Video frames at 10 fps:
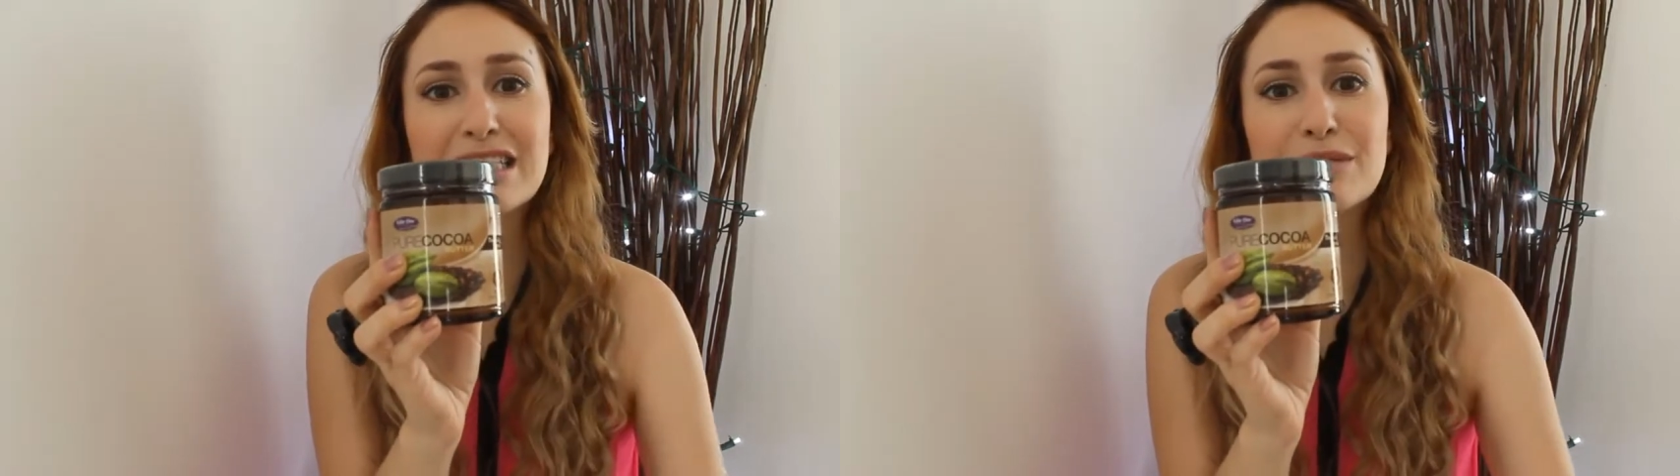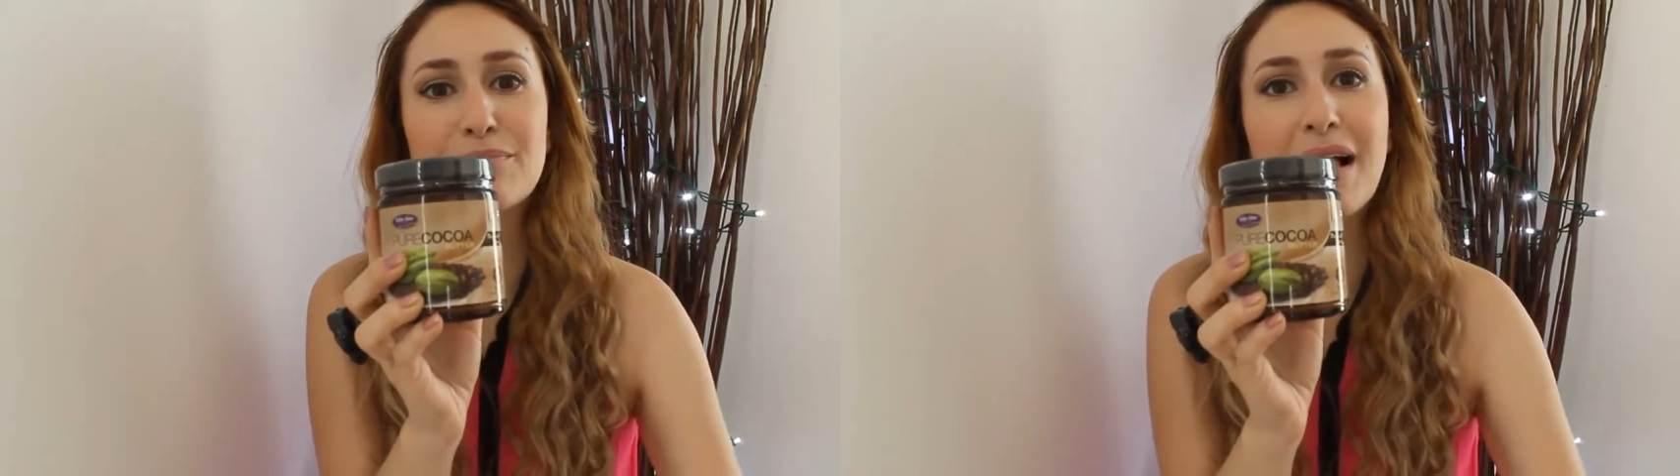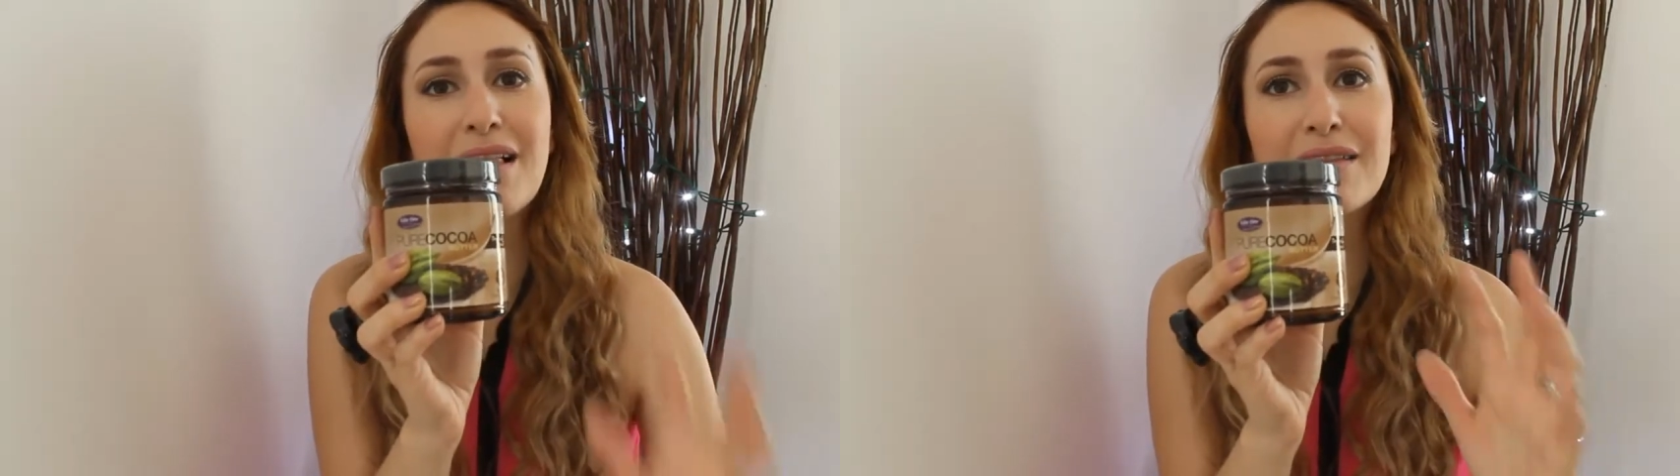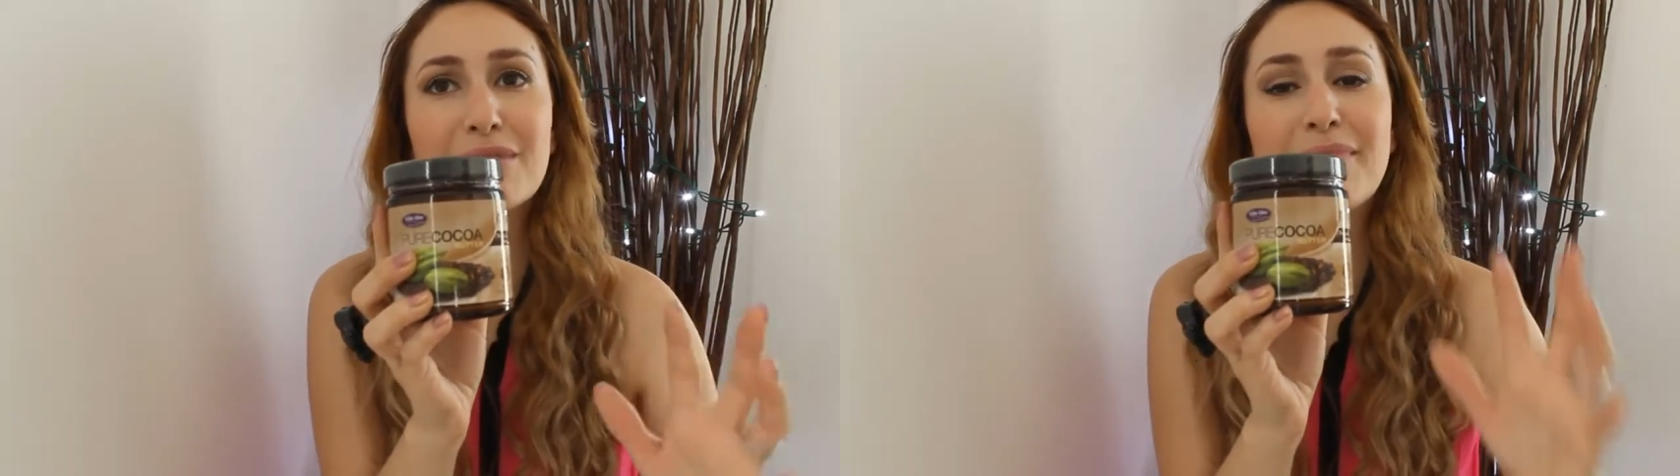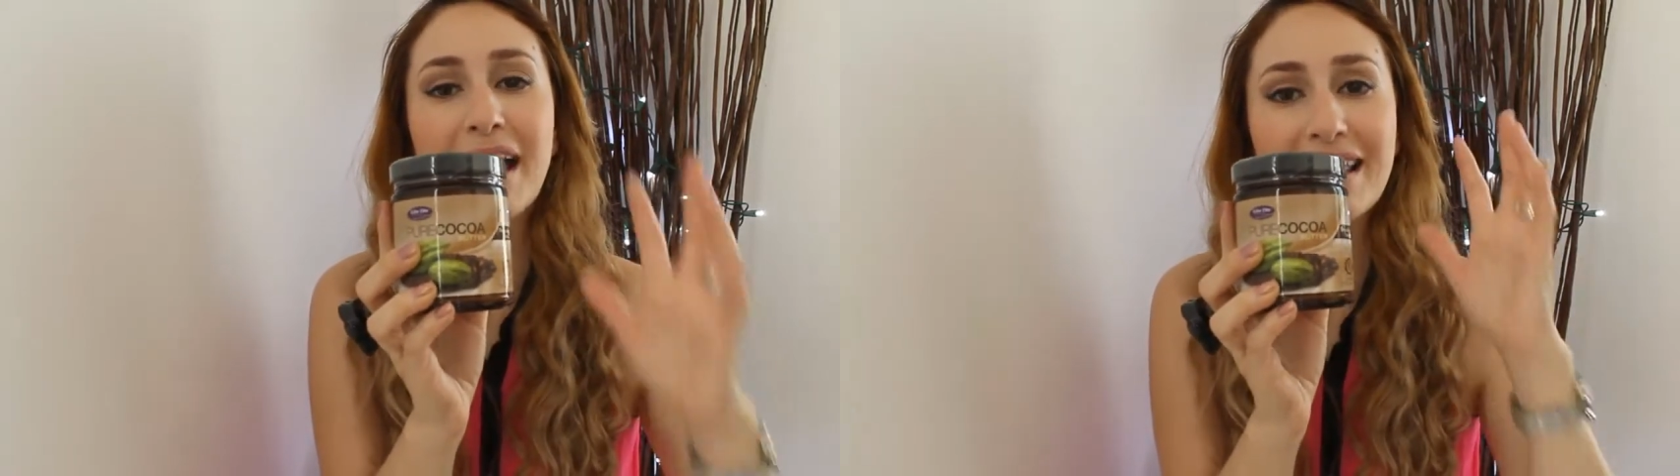smelled
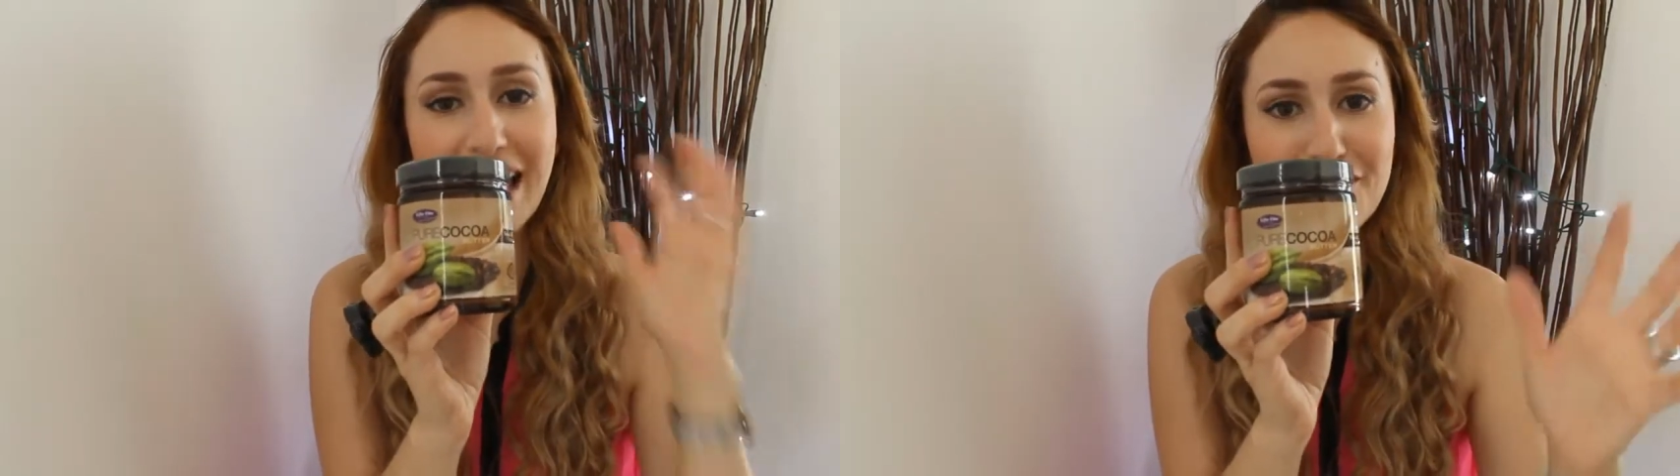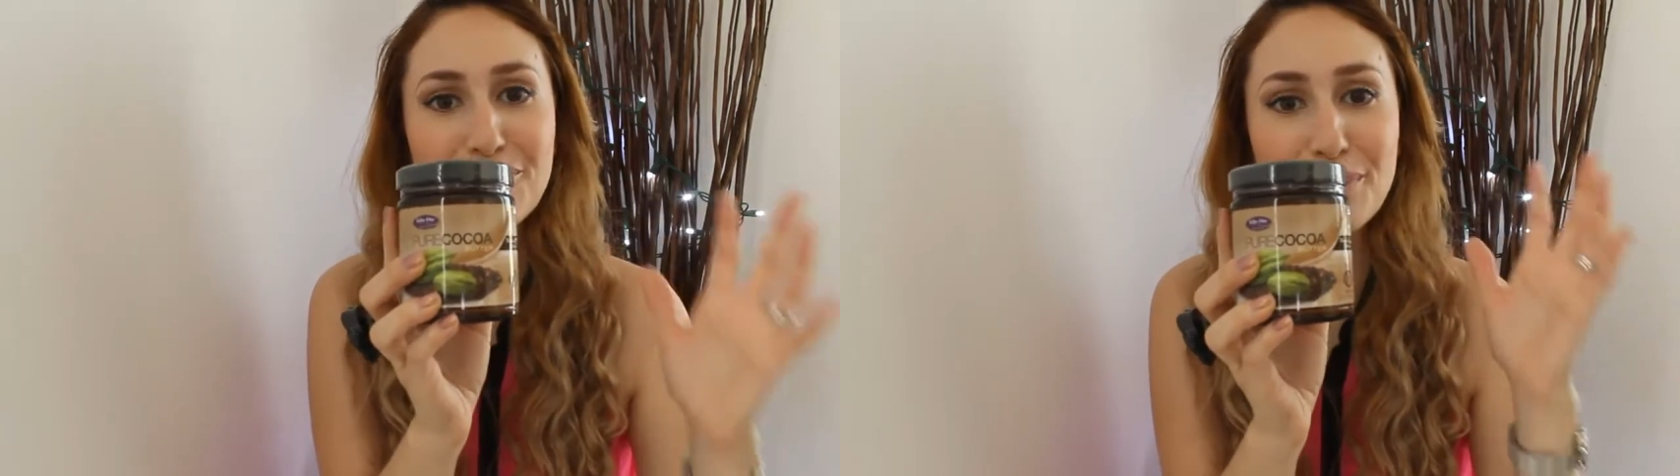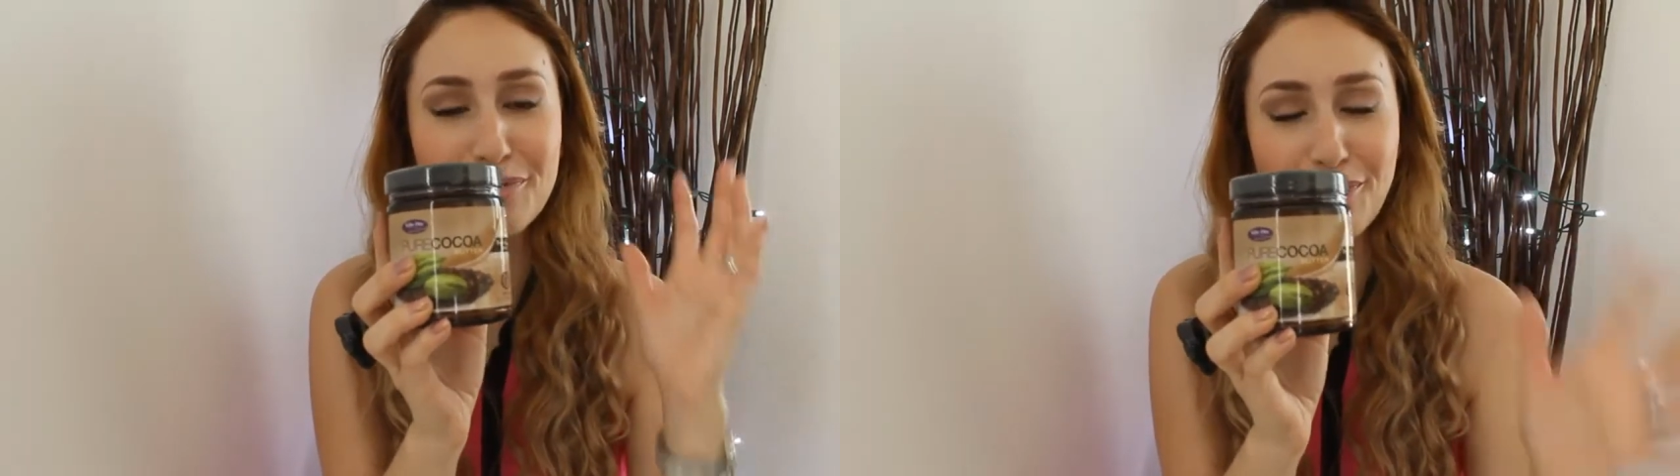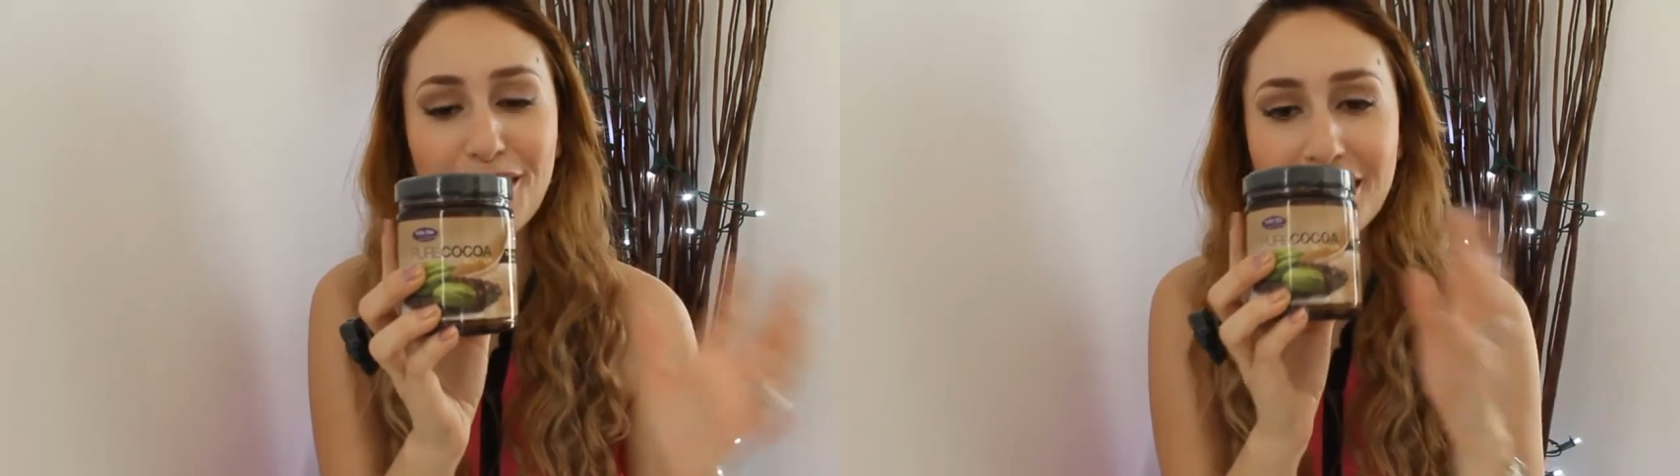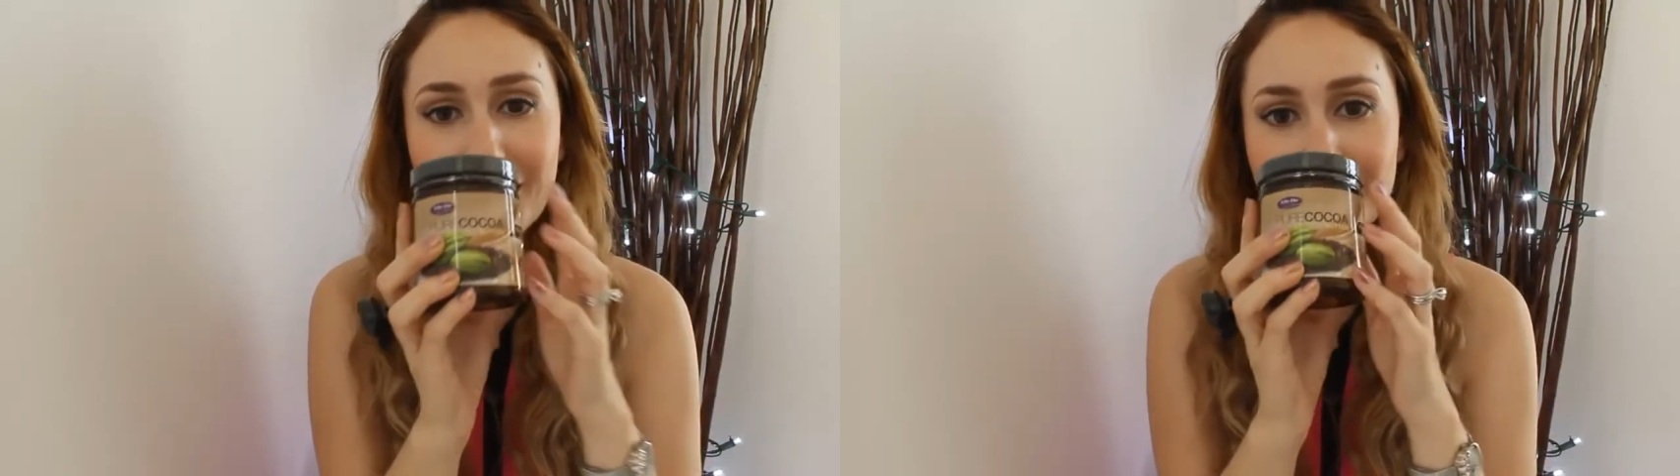in my life
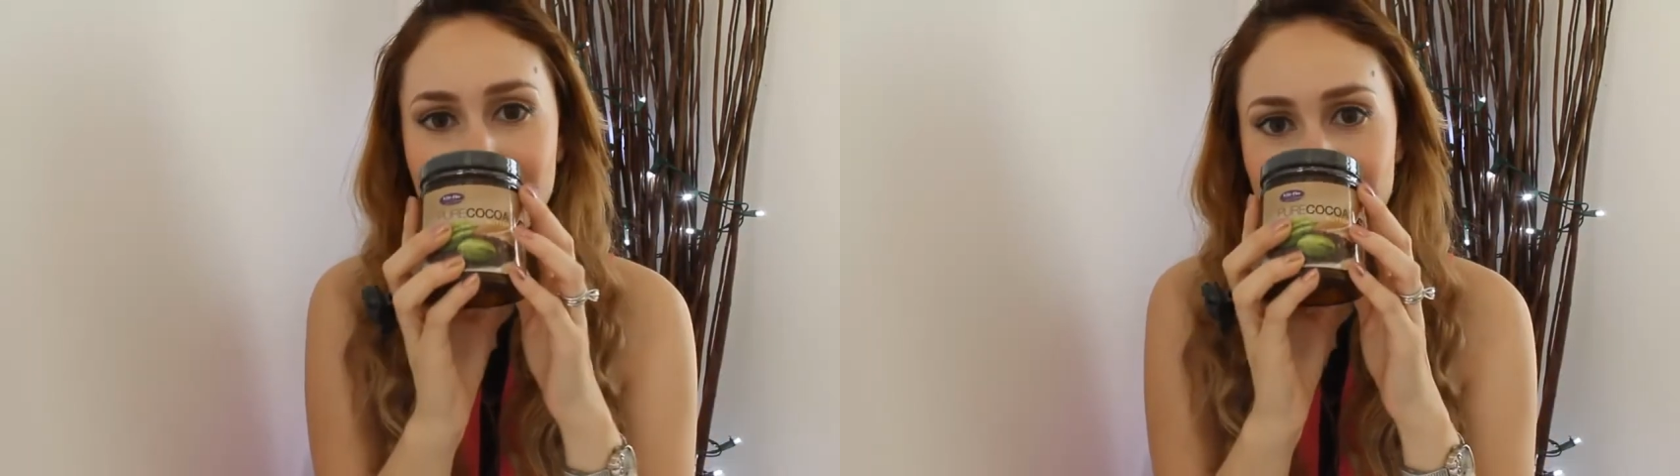before